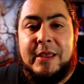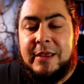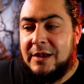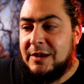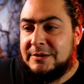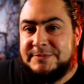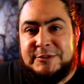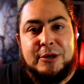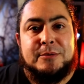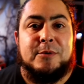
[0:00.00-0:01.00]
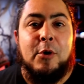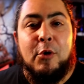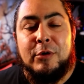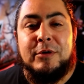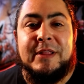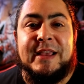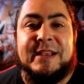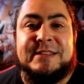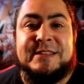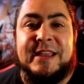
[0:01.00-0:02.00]
uh, you know horror
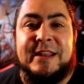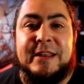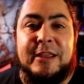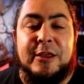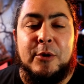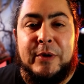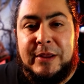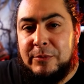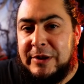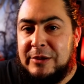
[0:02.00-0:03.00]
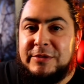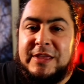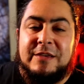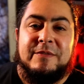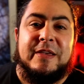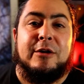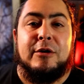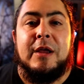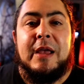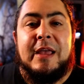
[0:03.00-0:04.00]
list and you know what do what do you think of it
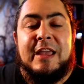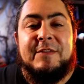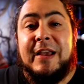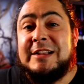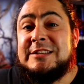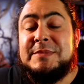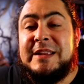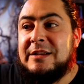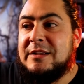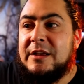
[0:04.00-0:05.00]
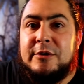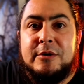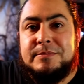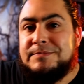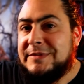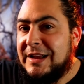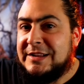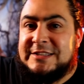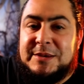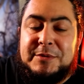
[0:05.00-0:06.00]
or if you got something out other kind of
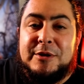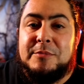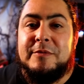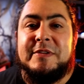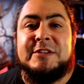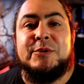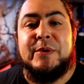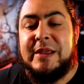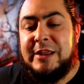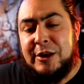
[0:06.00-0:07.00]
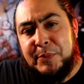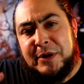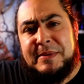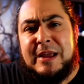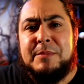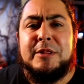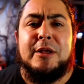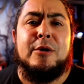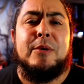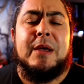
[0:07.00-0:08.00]
similar movies to it you know put them down
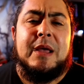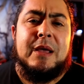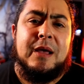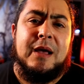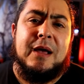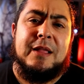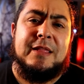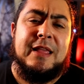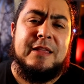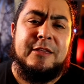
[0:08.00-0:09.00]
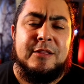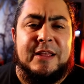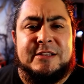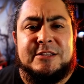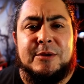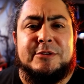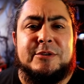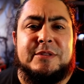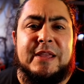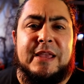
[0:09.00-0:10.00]
below uh let, you know let us know what you
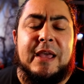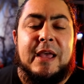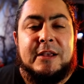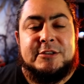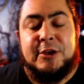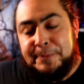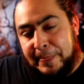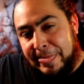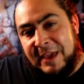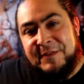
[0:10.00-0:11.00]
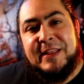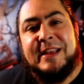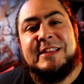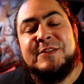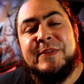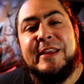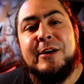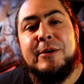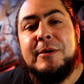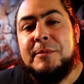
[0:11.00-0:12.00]
think so if you like this video